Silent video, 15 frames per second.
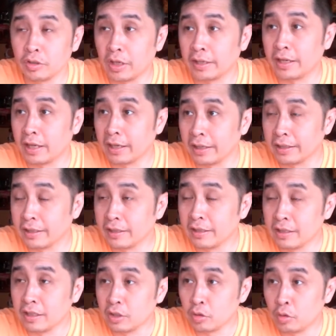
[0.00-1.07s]
than
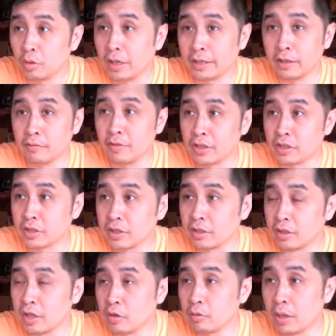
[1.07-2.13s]
and the
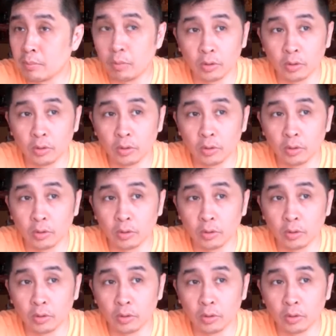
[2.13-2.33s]
vegetarian.